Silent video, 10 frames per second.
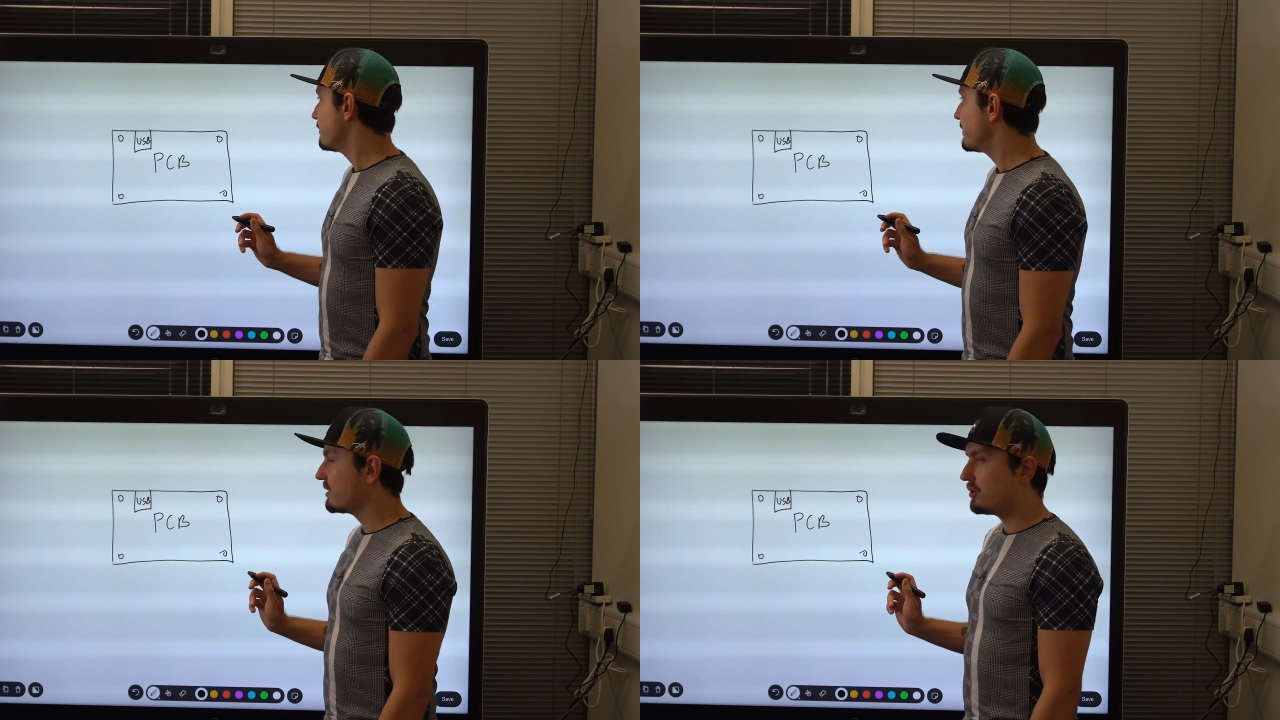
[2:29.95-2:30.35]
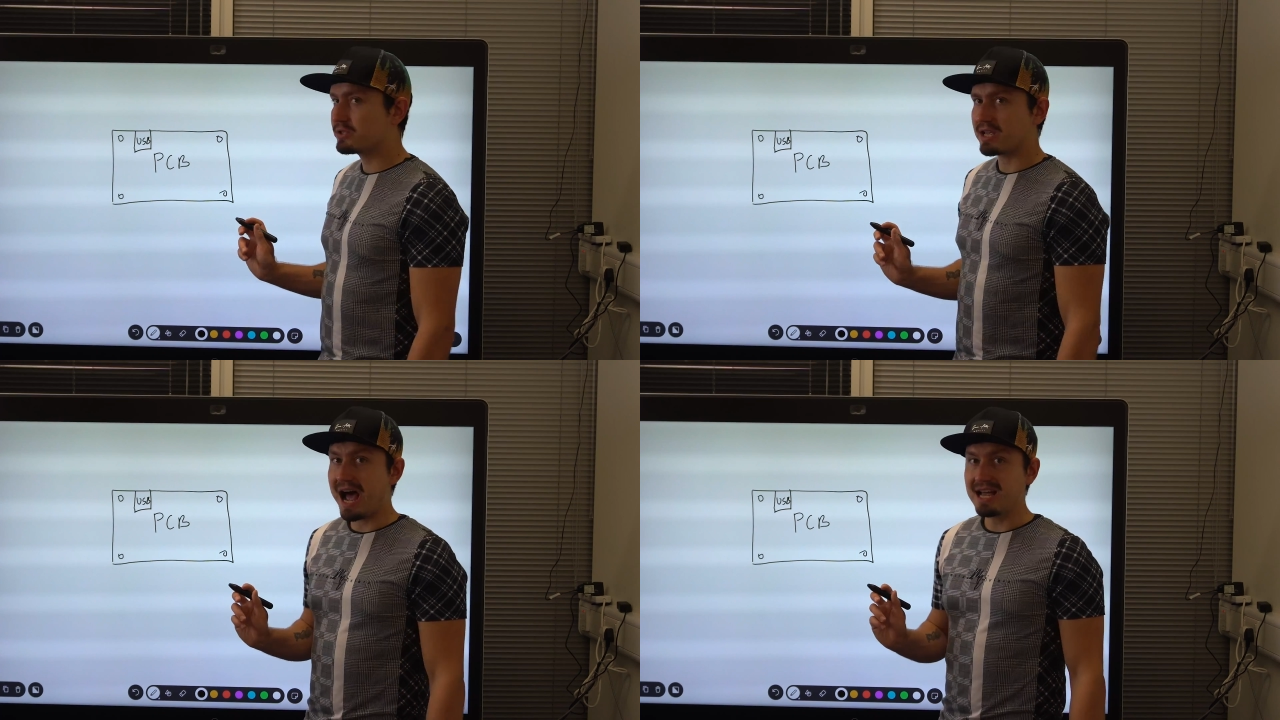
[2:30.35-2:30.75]

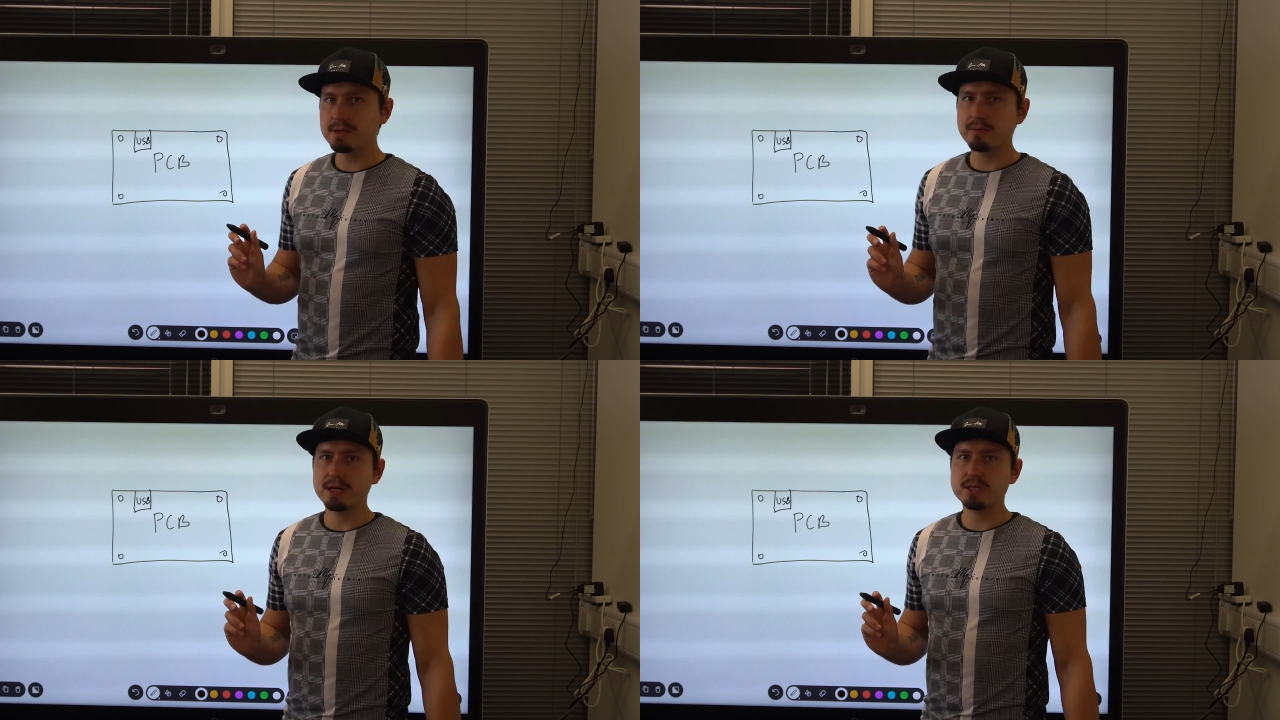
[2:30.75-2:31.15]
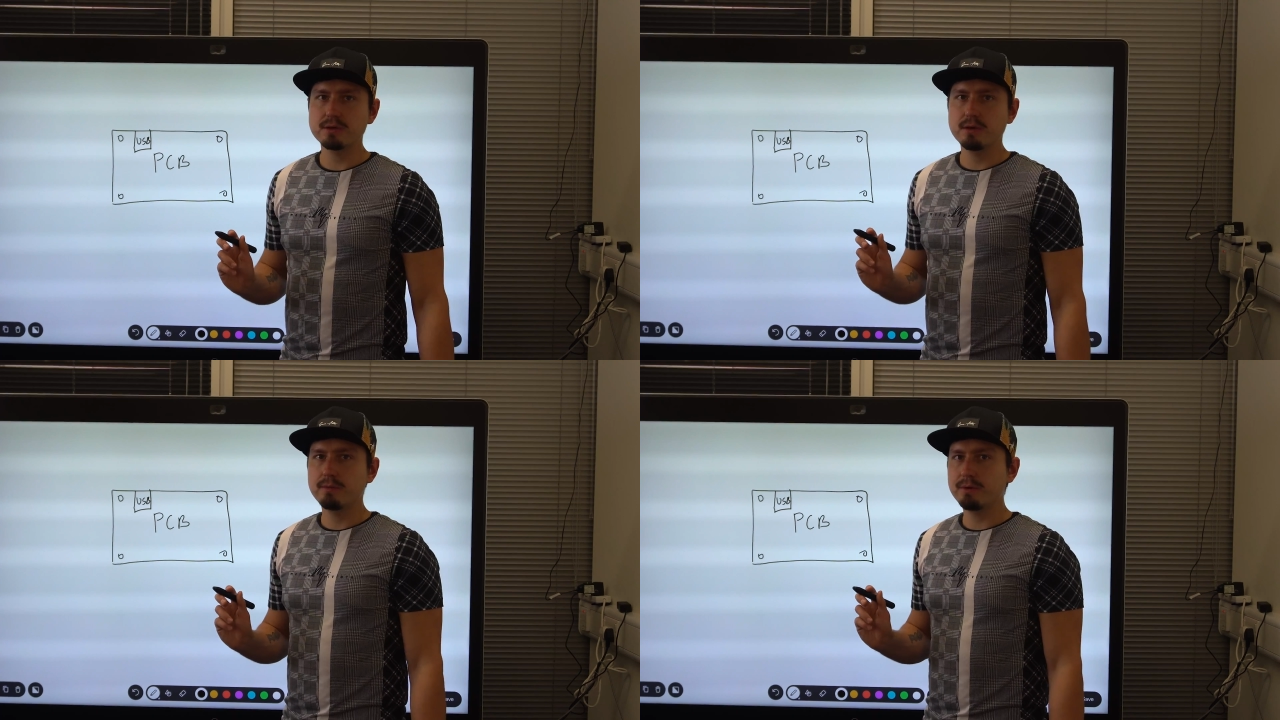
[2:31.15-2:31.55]
because
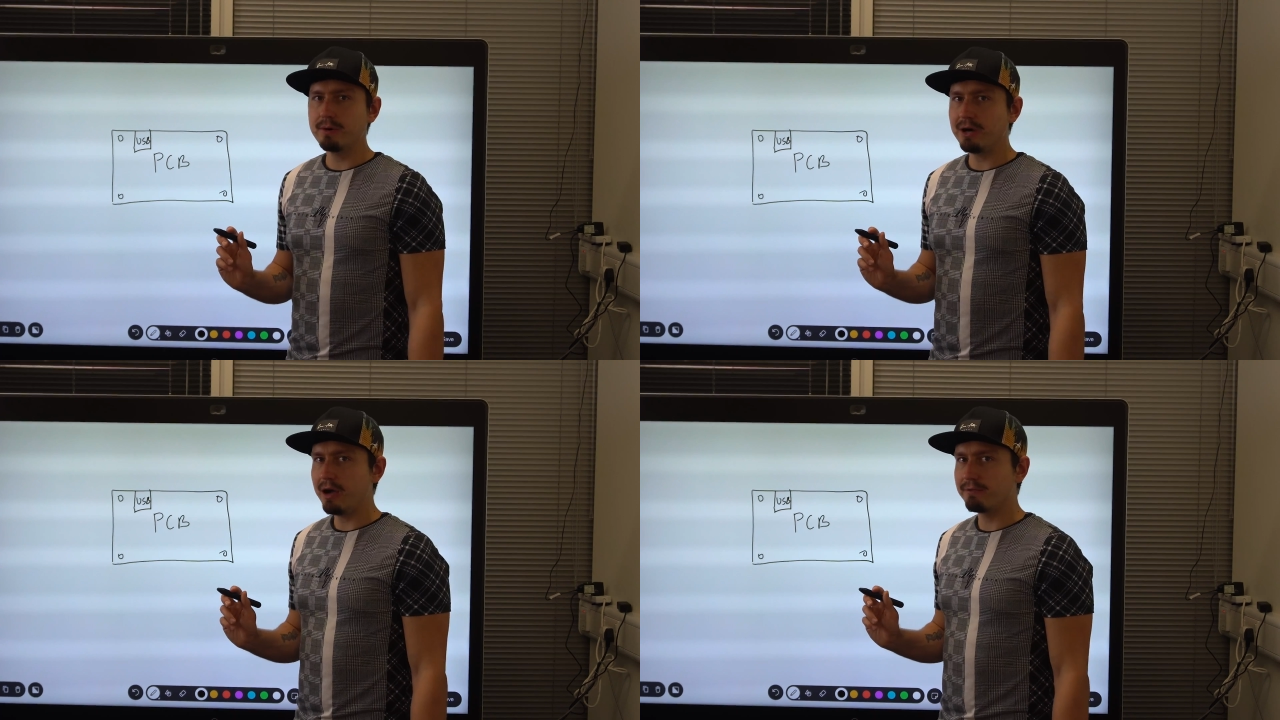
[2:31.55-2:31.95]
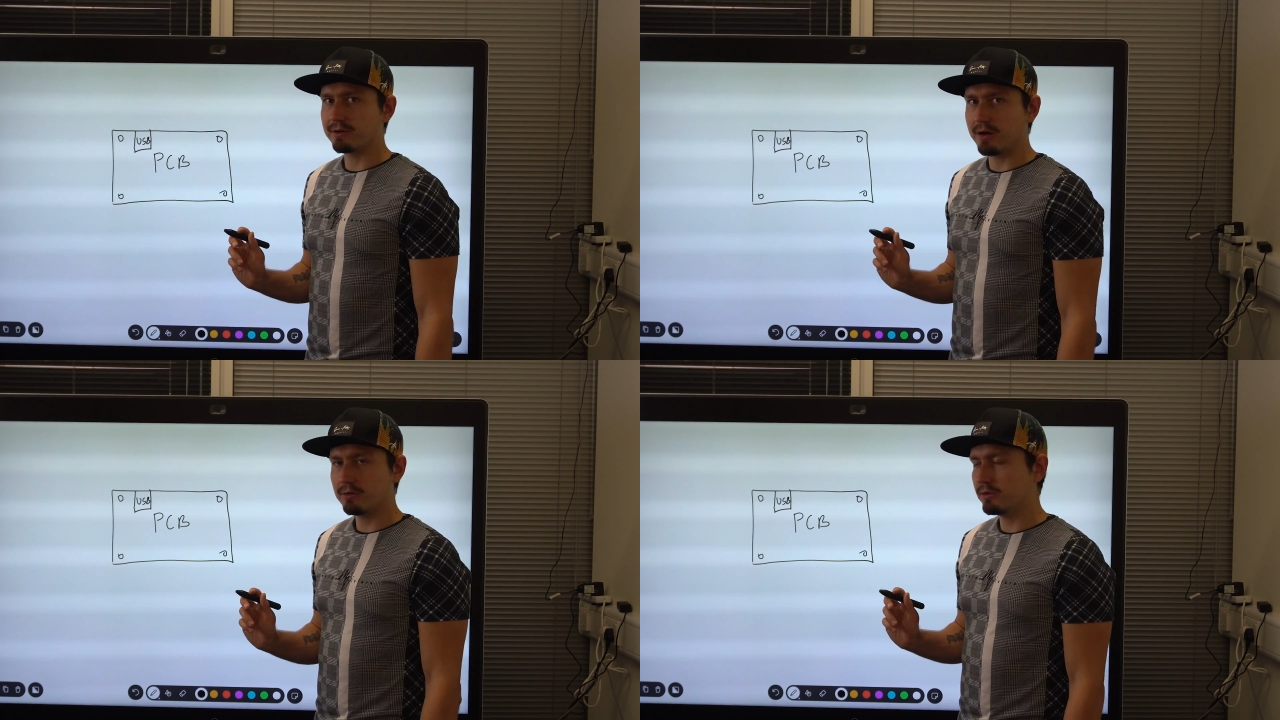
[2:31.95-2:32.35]
otherwise we will have
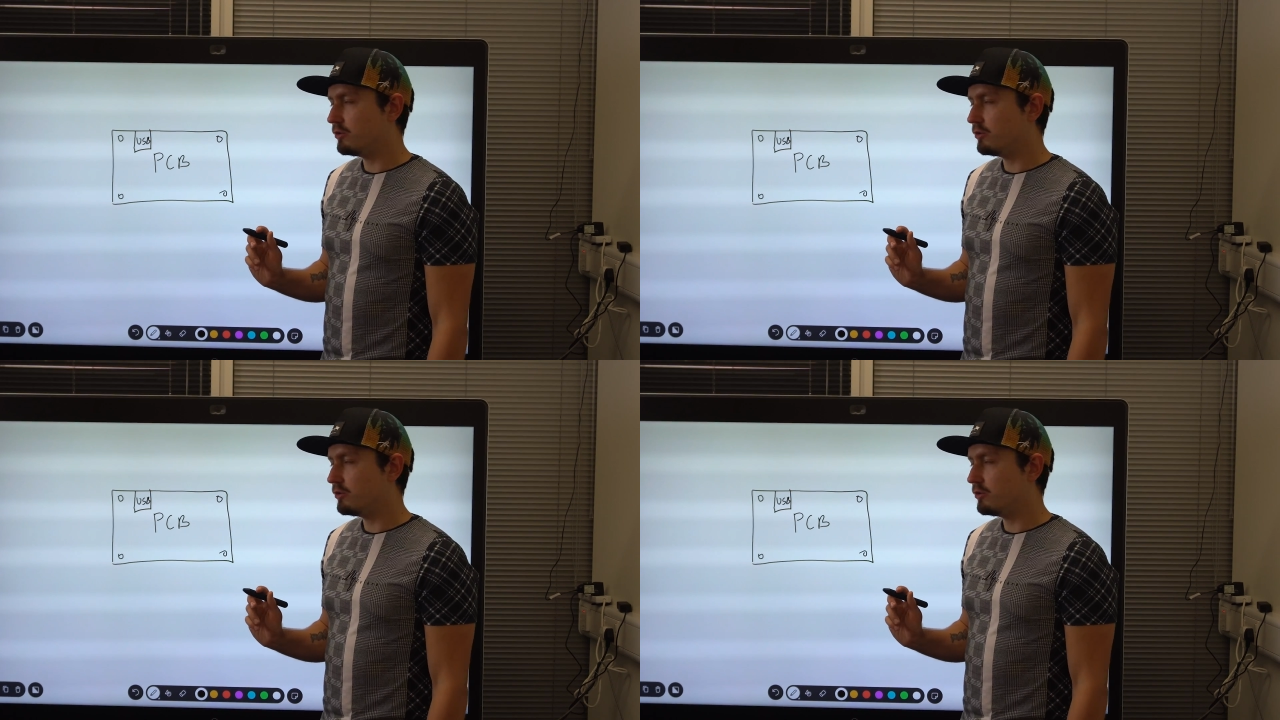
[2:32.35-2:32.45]
ground